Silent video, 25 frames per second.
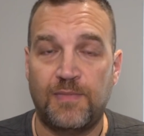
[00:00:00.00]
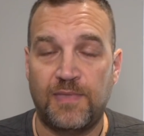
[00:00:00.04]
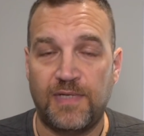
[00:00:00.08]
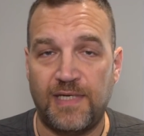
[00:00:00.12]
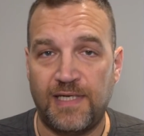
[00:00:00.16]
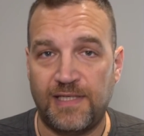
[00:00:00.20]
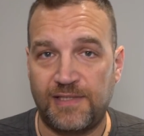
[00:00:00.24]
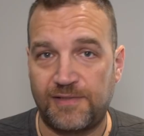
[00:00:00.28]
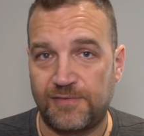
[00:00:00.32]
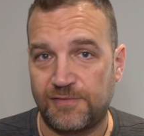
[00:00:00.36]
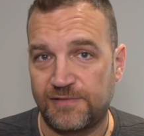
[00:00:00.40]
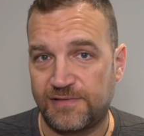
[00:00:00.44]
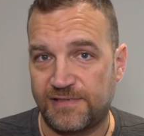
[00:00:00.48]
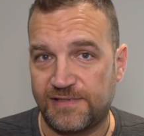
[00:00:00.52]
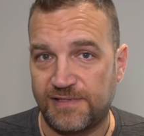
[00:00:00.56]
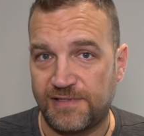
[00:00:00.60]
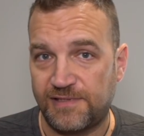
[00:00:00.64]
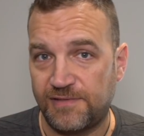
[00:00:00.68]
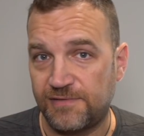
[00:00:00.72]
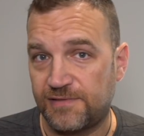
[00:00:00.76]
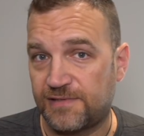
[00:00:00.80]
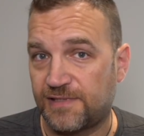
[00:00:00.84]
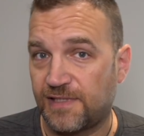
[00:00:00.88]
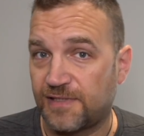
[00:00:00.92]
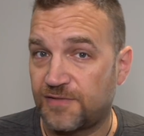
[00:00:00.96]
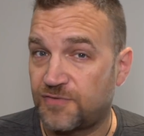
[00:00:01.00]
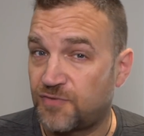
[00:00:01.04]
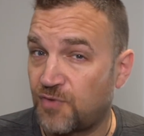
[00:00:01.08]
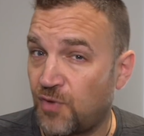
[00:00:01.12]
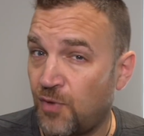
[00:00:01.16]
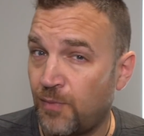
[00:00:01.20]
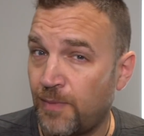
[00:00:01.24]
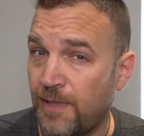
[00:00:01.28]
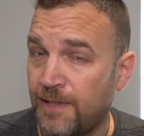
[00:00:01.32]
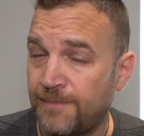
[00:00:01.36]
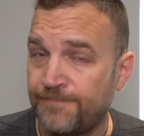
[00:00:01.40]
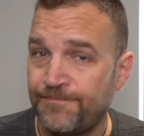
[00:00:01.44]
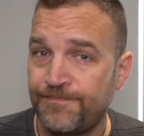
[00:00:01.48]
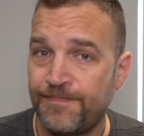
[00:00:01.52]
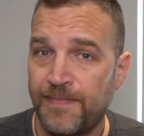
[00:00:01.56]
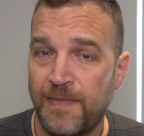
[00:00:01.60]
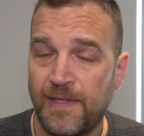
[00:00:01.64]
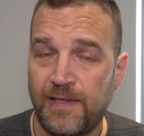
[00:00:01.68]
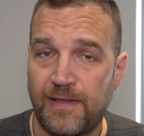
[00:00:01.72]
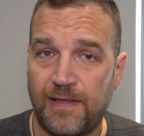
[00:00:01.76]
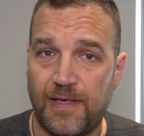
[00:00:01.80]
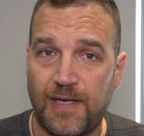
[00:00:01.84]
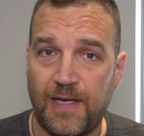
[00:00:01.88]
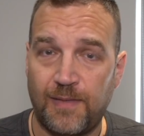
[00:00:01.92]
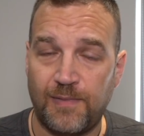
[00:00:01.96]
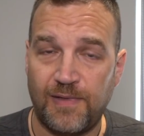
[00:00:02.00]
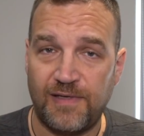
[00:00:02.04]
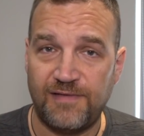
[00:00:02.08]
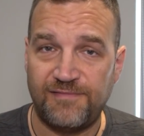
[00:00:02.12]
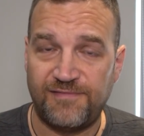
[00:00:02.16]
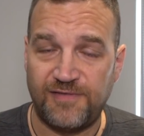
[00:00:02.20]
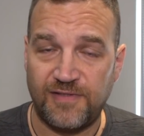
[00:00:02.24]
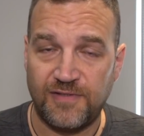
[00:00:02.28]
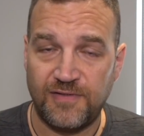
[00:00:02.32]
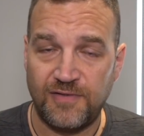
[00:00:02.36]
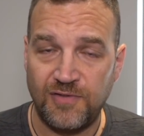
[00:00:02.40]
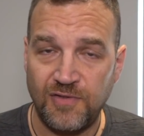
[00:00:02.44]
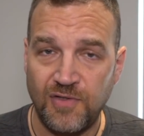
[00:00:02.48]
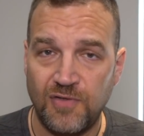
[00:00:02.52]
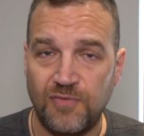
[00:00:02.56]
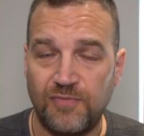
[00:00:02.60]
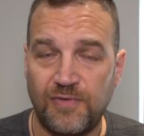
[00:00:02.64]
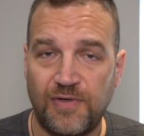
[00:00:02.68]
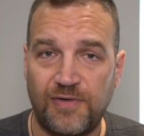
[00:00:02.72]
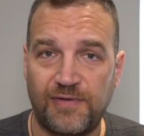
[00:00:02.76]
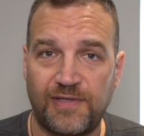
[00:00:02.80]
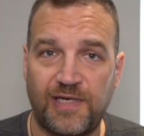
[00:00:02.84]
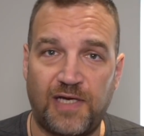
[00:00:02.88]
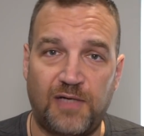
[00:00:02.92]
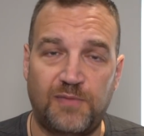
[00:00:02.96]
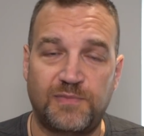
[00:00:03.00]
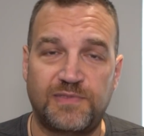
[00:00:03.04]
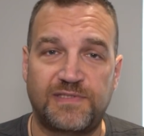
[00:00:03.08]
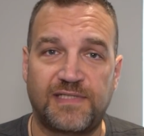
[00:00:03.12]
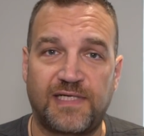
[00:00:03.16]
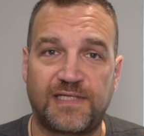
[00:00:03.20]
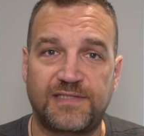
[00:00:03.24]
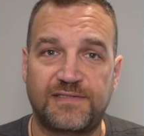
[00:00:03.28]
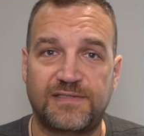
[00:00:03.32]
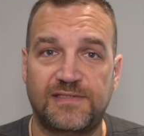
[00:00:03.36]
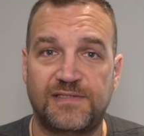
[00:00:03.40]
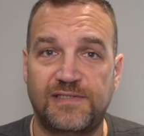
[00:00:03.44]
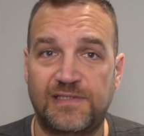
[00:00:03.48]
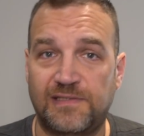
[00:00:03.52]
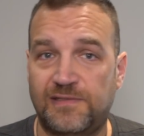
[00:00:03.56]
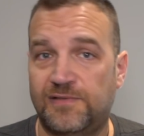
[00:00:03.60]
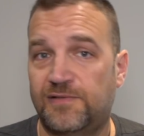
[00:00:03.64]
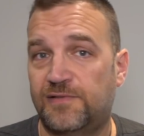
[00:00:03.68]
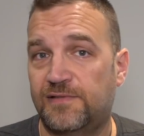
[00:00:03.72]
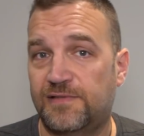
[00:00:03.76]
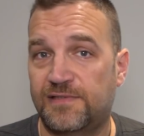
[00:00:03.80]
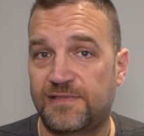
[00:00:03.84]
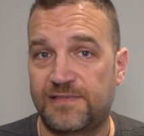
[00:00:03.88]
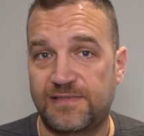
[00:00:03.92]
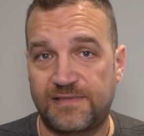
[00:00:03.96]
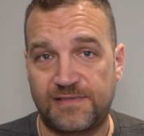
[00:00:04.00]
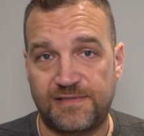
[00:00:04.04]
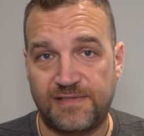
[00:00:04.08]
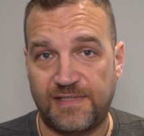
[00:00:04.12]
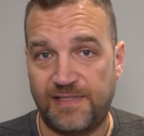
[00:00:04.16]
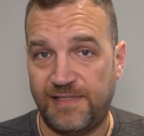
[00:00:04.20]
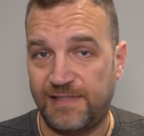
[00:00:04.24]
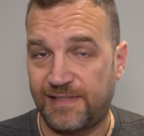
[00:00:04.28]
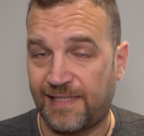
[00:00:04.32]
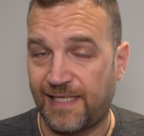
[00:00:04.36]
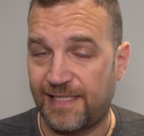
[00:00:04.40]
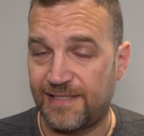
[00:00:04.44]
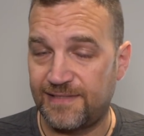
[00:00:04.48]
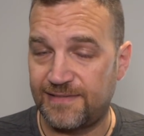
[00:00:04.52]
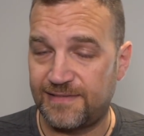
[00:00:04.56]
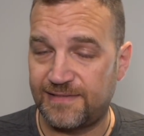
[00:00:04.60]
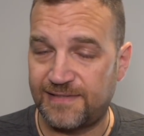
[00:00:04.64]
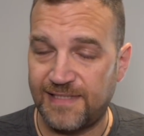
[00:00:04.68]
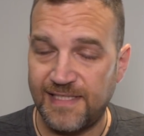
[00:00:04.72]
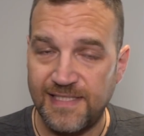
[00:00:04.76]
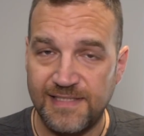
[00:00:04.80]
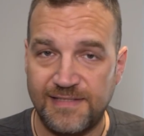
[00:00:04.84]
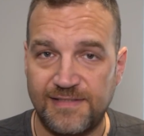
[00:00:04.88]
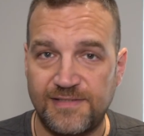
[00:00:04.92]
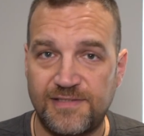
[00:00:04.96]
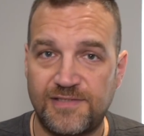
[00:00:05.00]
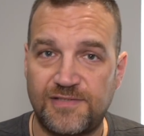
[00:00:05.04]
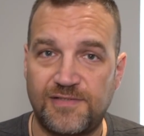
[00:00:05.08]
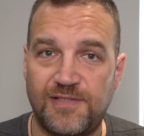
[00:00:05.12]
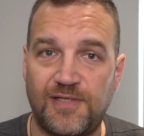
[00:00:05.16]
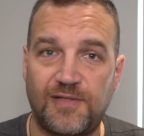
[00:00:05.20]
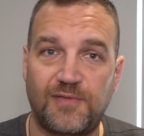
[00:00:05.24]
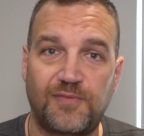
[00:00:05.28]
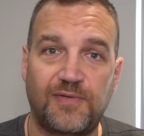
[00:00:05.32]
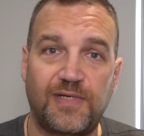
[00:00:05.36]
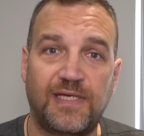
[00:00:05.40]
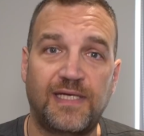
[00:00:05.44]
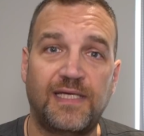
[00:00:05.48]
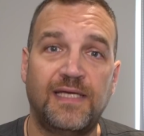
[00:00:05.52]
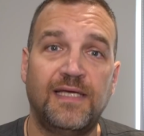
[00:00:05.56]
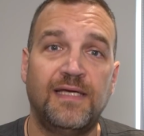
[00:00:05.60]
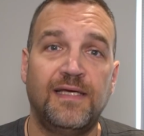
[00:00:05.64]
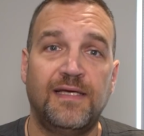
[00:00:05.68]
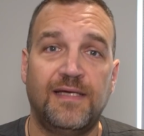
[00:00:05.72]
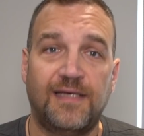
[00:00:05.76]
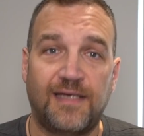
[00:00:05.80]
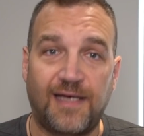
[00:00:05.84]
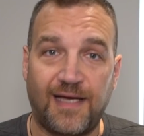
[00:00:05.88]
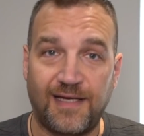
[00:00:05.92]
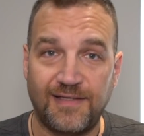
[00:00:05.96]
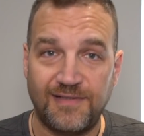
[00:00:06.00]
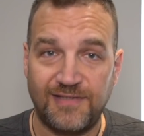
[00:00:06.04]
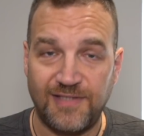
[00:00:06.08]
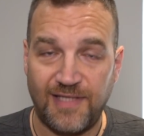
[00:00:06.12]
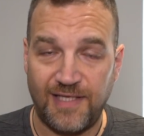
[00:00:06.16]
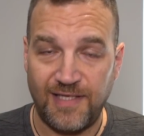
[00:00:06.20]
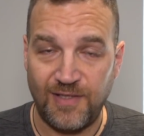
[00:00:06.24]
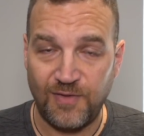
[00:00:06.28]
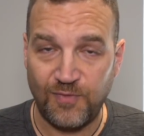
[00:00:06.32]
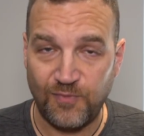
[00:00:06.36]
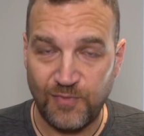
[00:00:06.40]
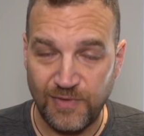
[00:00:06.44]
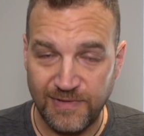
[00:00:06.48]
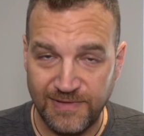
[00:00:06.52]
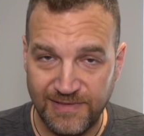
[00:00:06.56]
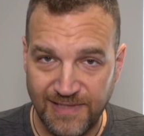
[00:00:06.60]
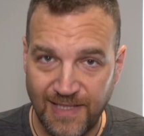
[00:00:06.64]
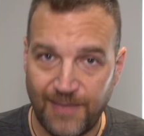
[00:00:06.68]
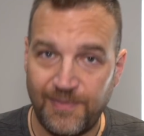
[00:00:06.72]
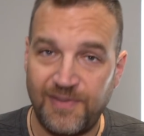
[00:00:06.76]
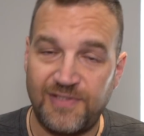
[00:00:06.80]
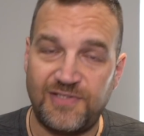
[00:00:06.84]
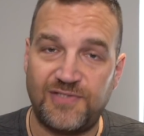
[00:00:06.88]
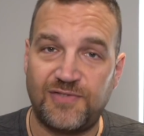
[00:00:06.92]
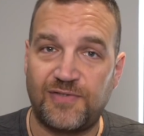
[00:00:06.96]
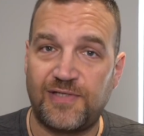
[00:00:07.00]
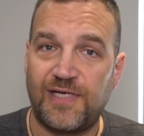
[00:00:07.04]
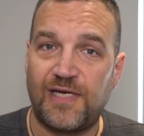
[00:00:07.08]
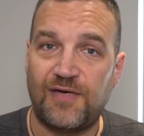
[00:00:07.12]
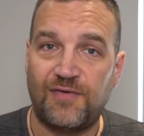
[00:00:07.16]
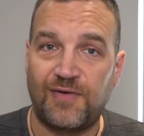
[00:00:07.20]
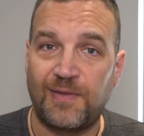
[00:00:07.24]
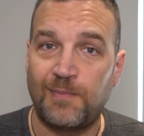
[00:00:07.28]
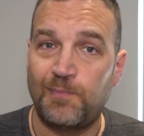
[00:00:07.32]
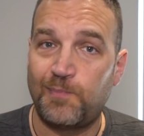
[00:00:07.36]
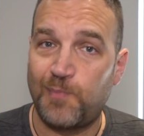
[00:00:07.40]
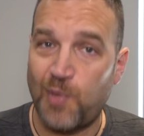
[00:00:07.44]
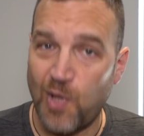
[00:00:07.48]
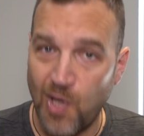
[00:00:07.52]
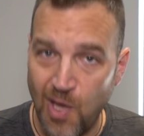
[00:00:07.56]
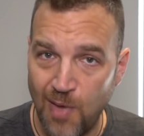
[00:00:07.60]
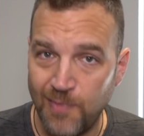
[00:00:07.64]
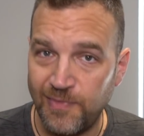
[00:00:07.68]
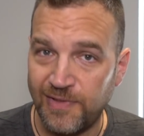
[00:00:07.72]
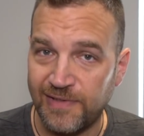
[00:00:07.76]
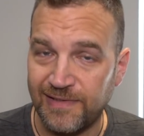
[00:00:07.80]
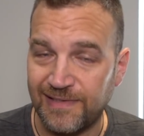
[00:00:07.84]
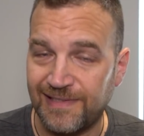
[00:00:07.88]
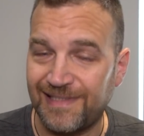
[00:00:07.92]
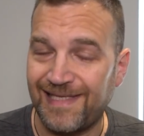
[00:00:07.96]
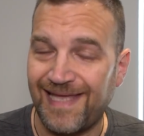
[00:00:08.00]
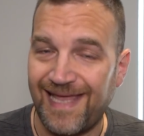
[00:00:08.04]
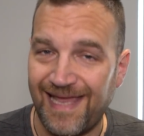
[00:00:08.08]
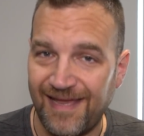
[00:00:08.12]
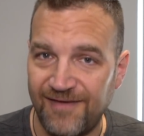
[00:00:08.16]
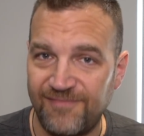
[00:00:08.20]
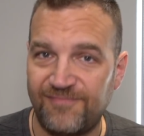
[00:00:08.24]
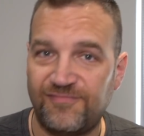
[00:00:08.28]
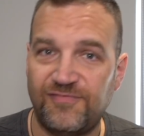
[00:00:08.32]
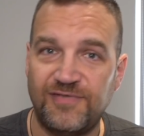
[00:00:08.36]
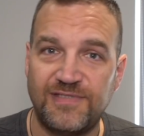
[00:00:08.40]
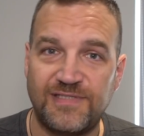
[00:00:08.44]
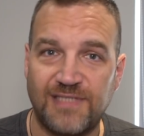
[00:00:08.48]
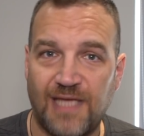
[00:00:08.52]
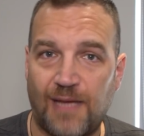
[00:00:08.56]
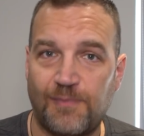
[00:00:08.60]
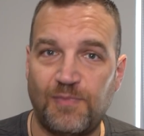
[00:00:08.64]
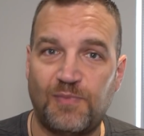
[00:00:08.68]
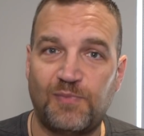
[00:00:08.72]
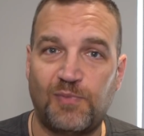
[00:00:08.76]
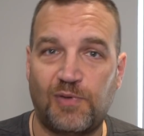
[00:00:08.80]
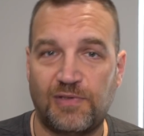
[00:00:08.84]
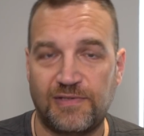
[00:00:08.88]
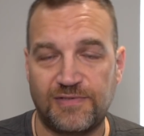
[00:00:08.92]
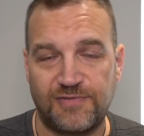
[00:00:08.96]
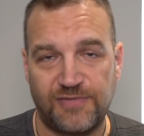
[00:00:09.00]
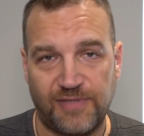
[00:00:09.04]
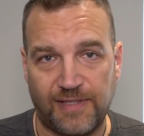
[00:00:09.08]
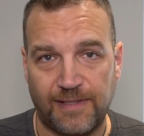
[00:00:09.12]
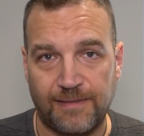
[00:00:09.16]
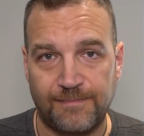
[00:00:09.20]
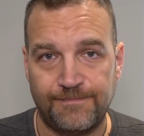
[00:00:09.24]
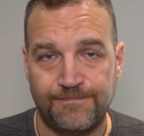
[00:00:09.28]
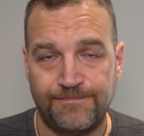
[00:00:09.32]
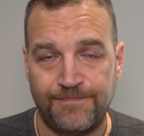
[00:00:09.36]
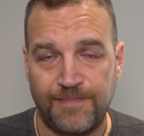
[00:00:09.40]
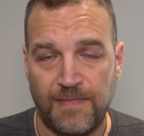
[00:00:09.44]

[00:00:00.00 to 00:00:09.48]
It causes acoustic trauma. If you're not wearing hearing protection, you'll notice that you'll get tinnitus straight away, and it will damage your hearing permanently every time you pull the trigger.